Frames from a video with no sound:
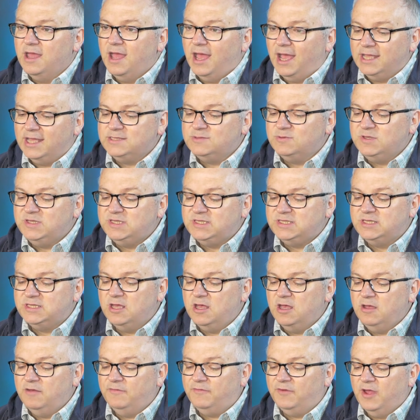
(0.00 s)
As we
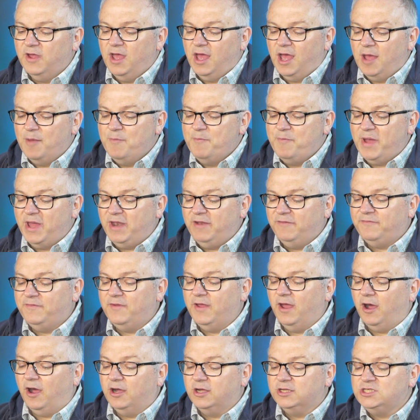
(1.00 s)
serve and benefit
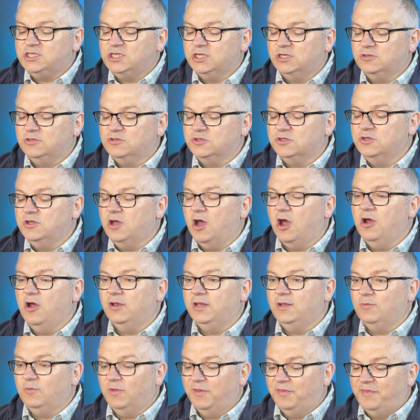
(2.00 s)
our children, not only
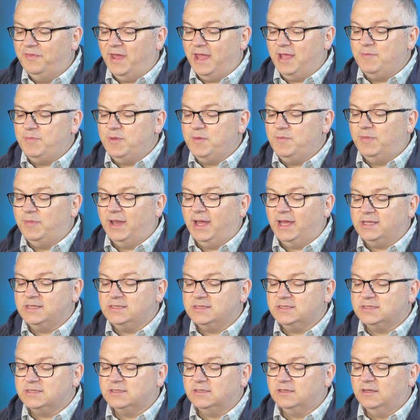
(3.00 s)
will they be
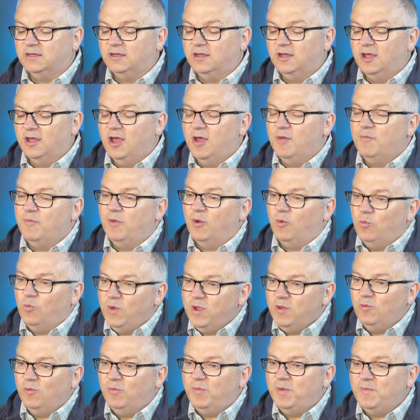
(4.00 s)
blessed, but we
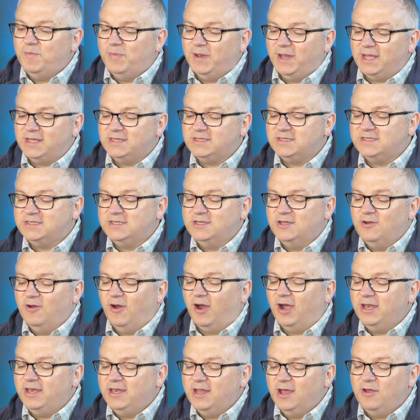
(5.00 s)
will be blessed too. I
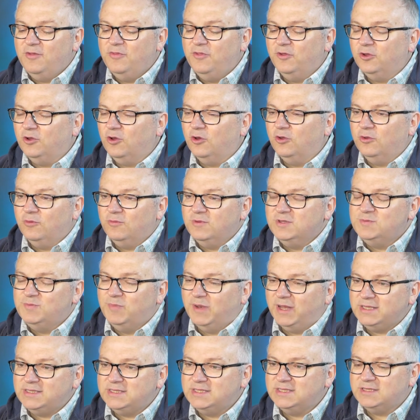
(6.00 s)
know that God always
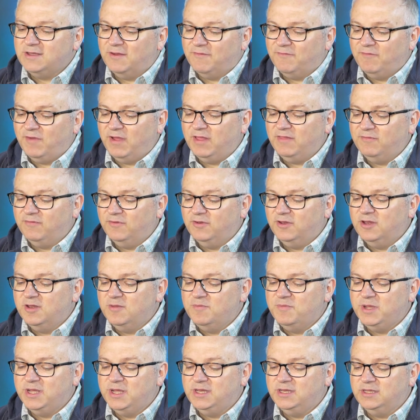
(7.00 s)
blesses our faithful and
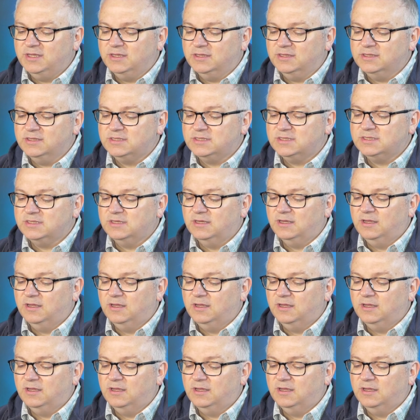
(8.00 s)
obedience.